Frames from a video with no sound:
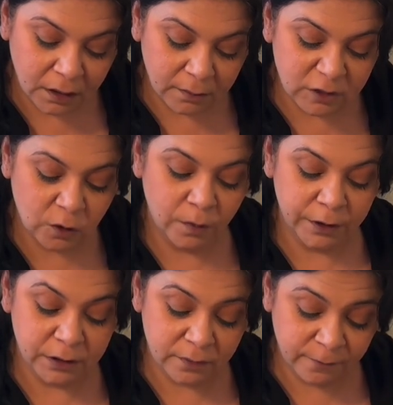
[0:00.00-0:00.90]
to where
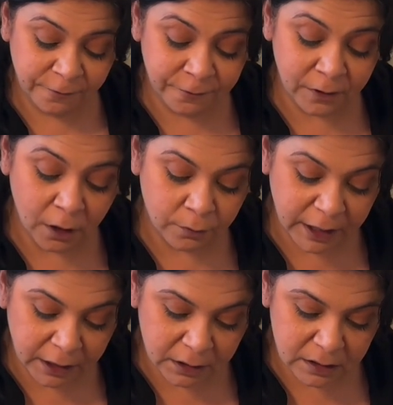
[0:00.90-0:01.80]
it's
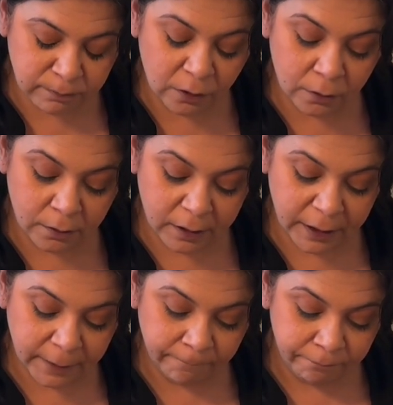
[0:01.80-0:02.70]
flowing and it's
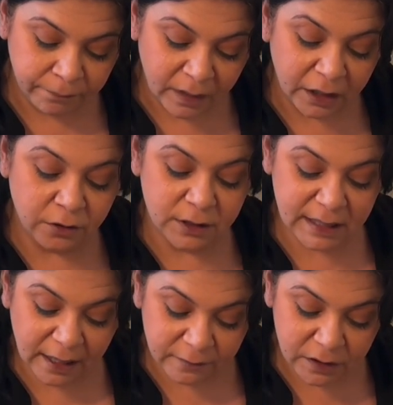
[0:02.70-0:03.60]
pouring. You just
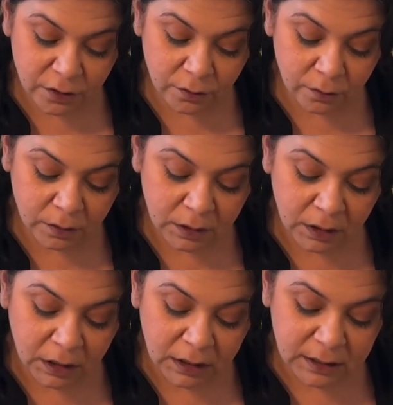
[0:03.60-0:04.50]
have to
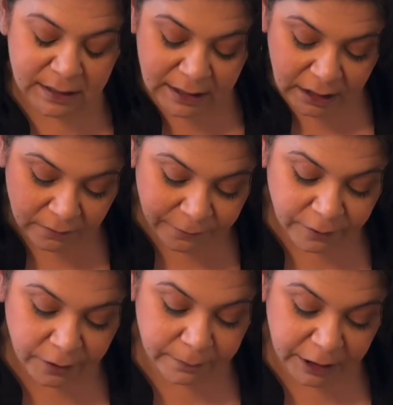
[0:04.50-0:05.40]
stand
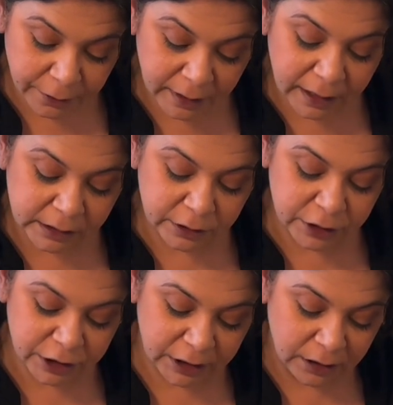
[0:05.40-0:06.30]
firm in your
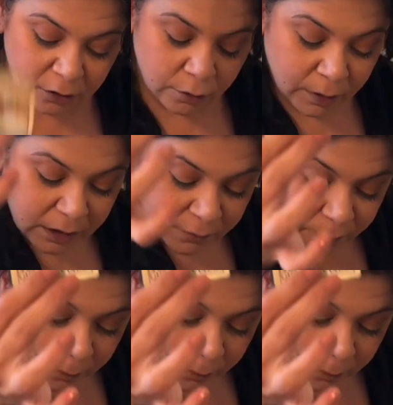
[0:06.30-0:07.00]
energy. Queen of